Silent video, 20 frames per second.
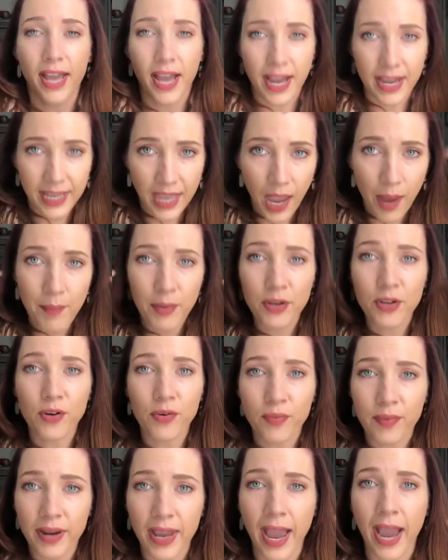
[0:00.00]
a
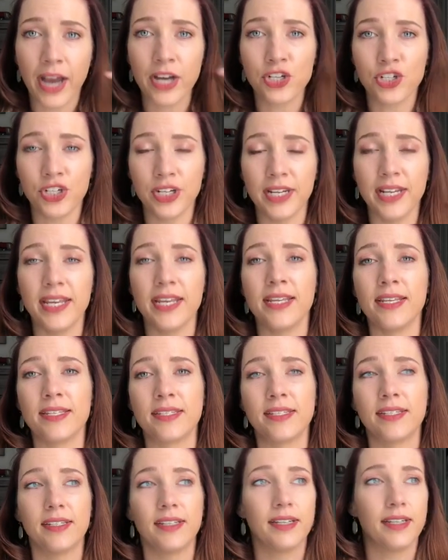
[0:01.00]
chemical reaction
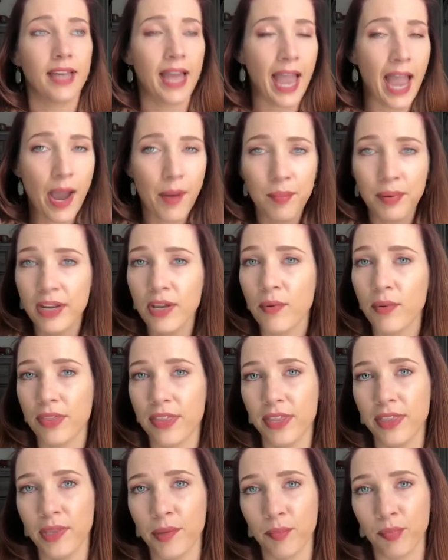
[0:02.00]
is happening
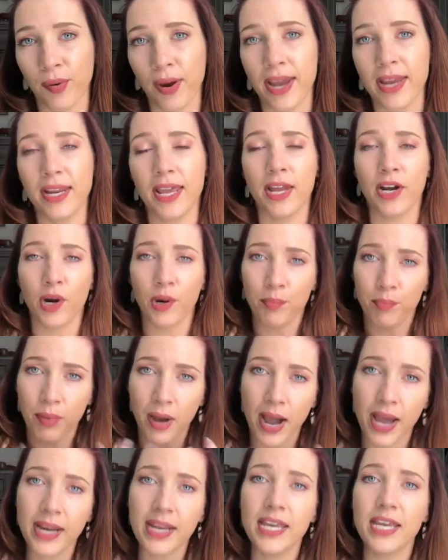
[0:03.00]
within the brain and our
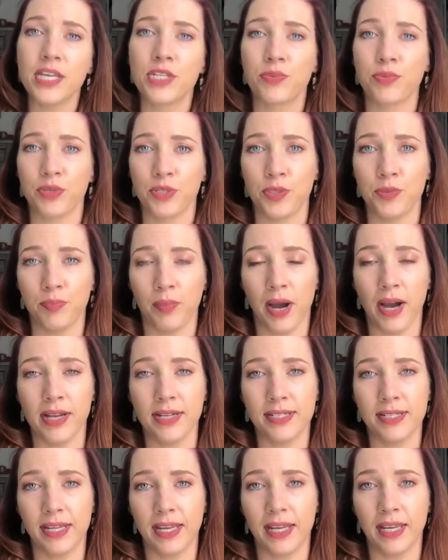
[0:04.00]
body is
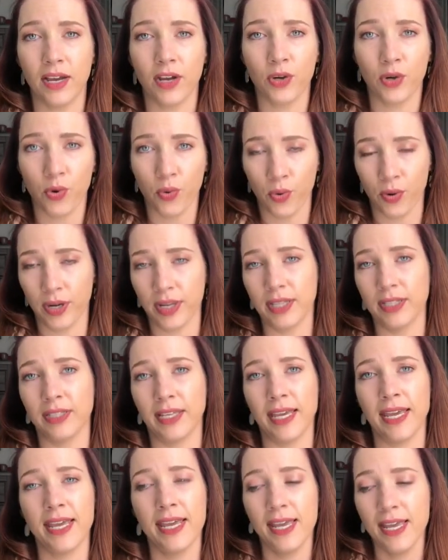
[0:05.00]
responding
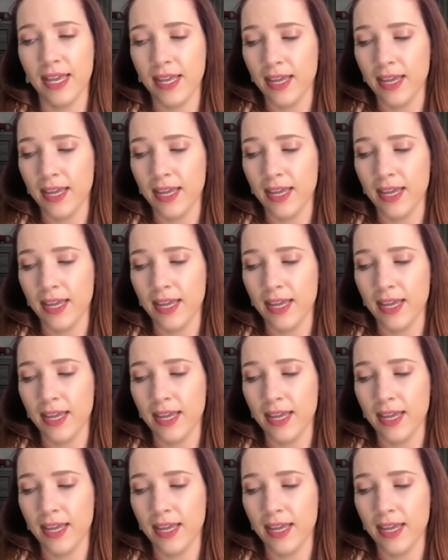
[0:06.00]
accordingly.